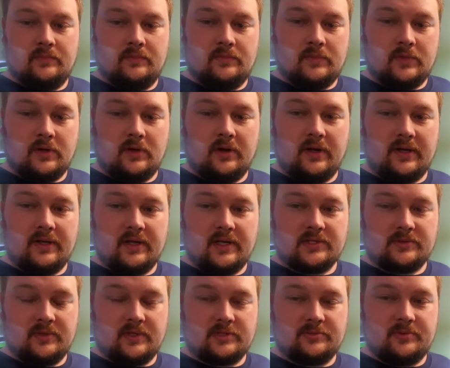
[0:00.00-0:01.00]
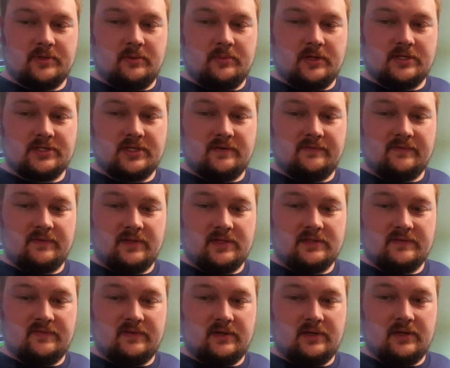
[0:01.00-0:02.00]
Alright guys, well that's pretty much it for this
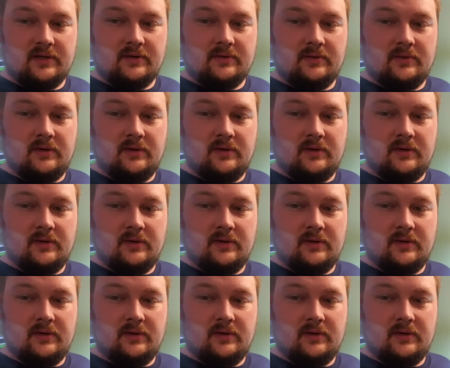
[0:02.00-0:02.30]
video.